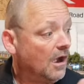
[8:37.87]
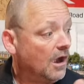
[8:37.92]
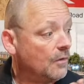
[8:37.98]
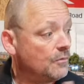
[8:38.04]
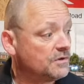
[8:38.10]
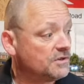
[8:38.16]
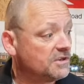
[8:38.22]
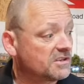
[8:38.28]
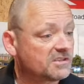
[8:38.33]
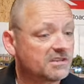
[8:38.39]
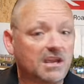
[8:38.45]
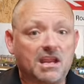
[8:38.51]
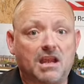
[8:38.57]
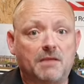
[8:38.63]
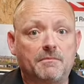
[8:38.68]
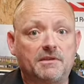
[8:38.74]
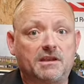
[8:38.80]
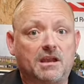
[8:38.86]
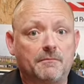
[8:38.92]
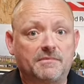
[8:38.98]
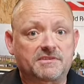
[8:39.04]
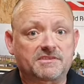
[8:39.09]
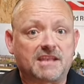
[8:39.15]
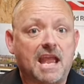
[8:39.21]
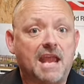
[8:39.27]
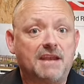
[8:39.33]
I would just say I'm a, I'm a
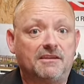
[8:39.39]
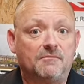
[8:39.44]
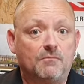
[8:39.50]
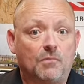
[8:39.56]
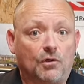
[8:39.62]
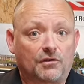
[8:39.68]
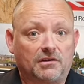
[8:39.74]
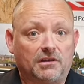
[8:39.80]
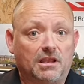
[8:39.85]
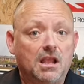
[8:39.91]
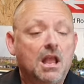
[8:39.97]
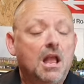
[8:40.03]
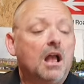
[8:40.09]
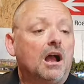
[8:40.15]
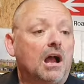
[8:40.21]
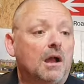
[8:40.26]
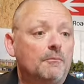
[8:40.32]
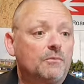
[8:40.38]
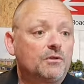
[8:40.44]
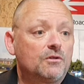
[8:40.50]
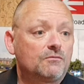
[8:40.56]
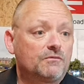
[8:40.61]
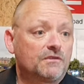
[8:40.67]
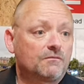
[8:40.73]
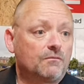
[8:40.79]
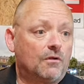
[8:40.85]
standard modeler. I'm
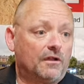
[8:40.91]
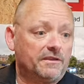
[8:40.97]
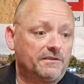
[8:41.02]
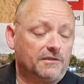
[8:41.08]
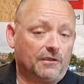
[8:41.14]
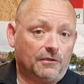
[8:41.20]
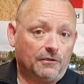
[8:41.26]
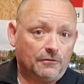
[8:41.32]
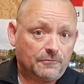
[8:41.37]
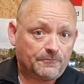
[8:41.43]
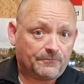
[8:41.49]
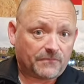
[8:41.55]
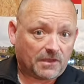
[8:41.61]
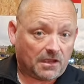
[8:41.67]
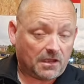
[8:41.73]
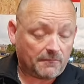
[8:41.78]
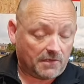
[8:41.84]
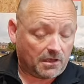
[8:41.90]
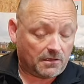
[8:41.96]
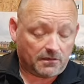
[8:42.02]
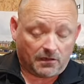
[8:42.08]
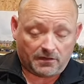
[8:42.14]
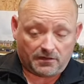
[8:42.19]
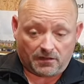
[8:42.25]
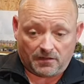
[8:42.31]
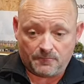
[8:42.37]
good with what I do. I, I,
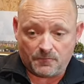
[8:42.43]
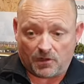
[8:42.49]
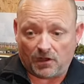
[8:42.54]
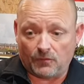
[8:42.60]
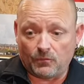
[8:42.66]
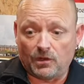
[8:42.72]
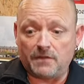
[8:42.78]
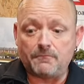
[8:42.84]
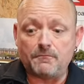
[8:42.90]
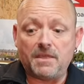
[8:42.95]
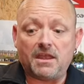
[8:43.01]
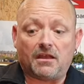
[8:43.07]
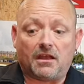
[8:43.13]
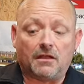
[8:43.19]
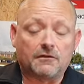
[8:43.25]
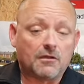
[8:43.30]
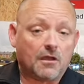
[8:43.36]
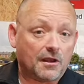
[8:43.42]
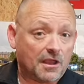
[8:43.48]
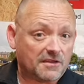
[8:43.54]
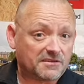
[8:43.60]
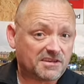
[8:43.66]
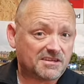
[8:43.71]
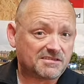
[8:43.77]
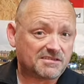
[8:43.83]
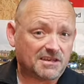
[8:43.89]
I, I will admit I've got an
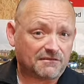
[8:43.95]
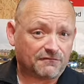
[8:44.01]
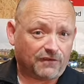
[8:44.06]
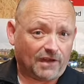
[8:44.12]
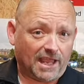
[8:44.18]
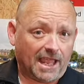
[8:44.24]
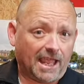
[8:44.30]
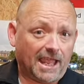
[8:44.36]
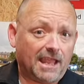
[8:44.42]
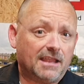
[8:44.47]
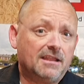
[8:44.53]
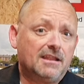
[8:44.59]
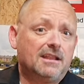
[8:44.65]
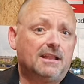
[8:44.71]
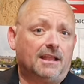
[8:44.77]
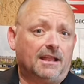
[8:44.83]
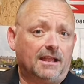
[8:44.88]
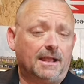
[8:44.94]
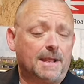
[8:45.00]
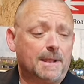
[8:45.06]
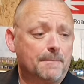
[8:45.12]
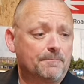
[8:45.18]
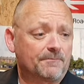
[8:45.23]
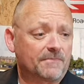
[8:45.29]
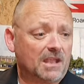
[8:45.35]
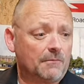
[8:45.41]
artistic flair.
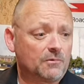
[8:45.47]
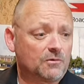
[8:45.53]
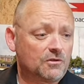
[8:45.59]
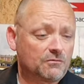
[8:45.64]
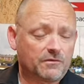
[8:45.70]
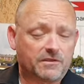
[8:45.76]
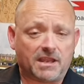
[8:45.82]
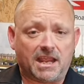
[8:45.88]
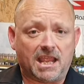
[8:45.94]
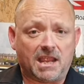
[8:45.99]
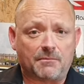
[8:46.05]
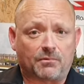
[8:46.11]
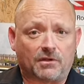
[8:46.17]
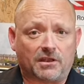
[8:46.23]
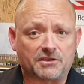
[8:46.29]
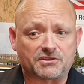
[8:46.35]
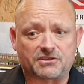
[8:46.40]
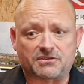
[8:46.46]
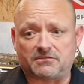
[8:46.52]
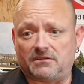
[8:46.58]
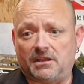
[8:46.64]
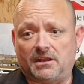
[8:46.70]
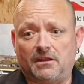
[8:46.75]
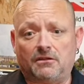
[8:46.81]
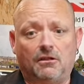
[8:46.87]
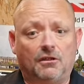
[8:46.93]
Um, I'm good with an airbrush
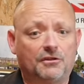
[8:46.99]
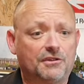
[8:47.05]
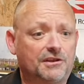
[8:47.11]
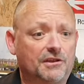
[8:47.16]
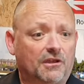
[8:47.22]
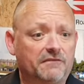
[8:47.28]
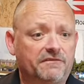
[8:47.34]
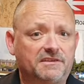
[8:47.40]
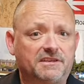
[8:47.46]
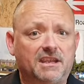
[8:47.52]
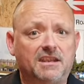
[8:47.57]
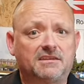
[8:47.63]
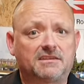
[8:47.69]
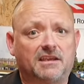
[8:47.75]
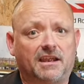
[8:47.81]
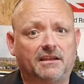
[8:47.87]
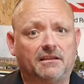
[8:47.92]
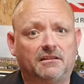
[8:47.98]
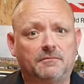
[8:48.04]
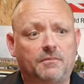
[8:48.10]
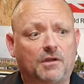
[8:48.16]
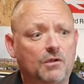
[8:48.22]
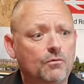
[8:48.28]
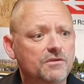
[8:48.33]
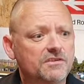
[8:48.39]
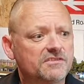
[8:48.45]
and I've got a good eye for detail.
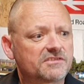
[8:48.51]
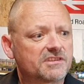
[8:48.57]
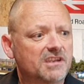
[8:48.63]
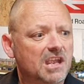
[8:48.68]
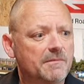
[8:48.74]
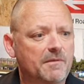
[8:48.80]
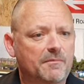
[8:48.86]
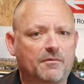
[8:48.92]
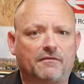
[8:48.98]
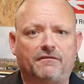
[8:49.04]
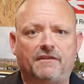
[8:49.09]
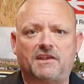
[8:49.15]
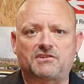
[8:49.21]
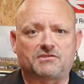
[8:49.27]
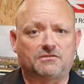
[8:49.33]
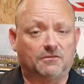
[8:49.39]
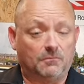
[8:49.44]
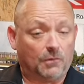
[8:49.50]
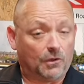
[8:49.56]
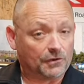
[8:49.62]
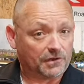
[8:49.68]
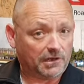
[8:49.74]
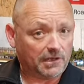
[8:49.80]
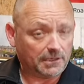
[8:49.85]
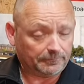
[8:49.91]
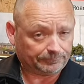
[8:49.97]
But I wouldn't say I'm a professional
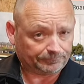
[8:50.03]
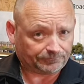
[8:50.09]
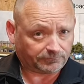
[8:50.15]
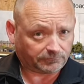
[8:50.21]
modeler.